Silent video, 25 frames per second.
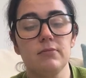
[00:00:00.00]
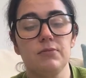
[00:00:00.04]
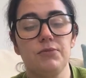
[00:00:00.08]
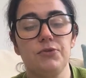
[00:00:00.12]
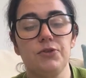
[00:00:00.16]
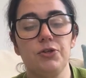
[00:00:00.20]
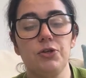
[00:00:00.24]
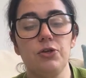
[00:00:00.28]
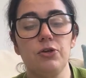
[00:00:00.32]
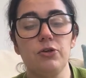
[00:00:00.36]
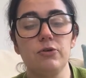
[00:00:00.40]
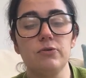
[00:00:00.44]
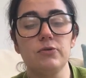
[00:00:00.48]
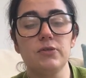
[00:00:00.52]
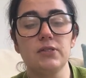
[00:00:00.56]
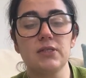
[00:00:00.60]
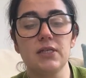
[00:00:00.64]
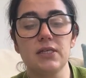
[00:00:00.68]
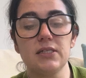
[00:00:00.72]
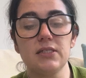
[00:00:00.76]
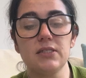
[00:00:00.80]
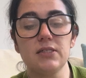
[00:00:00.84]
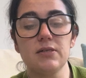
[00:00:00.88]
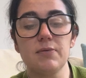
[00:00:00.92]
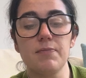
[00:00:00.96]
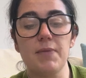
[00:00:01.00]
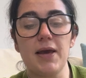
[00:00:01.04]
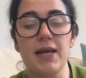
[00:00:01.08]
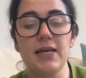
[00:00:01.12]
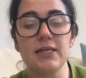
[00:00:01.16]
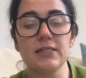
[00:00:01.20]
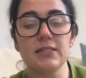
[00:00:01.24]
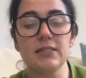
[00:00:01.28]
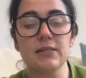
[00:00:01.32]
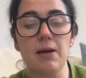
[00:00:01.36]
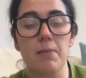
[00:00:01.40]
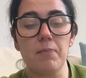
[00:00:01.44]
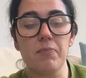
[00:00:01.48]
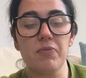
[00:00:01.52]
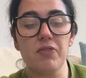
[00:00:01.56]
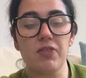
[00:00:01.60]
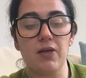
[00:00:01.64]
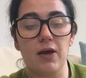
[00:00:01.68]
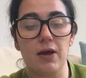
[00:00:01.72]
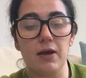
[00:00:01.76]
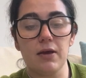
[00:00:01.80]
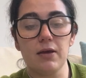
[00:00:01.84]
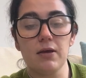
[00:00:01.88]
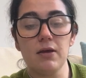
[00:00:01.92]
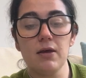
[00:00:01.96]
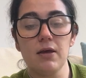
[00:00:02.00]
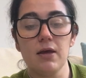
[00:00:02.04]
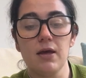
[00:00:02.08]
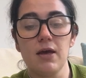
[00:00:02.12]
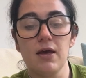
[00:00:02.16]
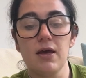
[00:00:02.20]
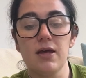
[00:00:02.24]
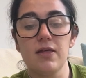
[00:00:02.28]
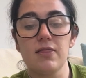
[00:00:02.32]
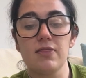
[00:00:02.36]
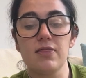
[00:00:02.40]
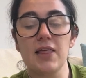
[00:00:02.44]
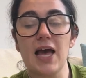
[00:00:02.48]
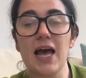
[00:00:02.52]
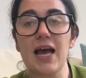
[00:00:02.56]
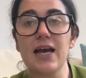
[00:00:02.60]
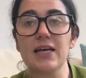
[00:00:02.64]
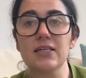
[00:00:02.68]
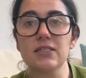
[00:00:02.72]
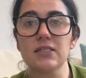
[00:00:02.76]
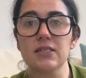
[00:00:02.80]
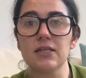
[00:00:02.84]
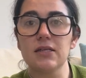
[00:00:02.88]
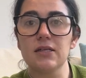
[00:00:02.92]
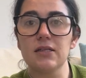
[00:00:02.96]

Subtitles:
used this to make something that